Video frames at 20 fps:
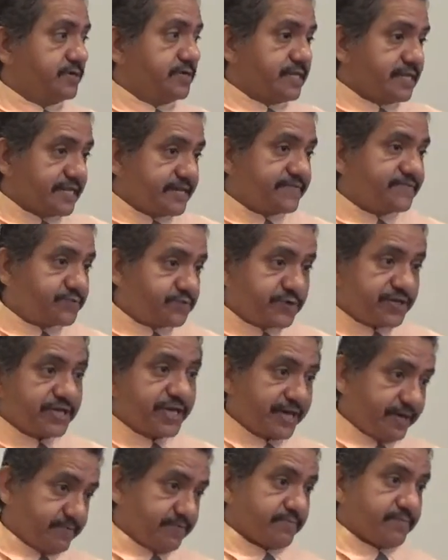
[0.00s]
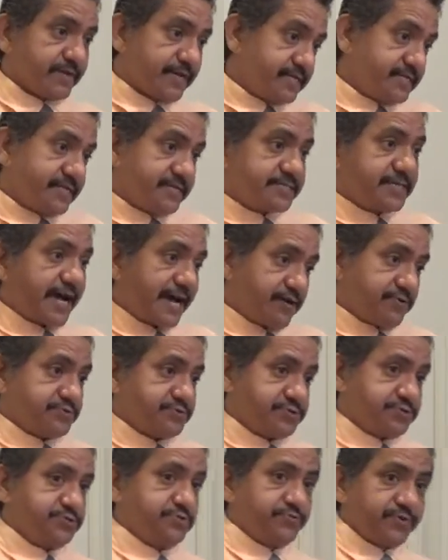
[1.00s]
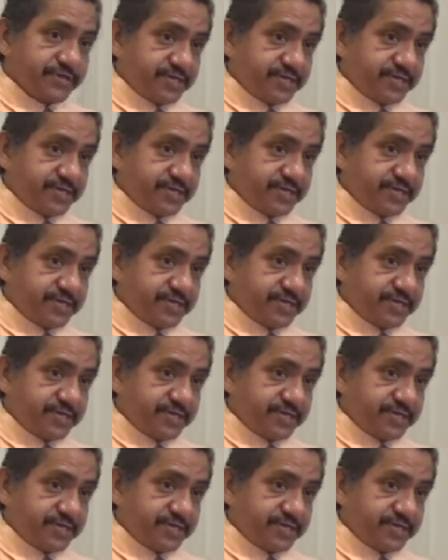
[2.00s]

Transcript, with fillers: Lived with him in his house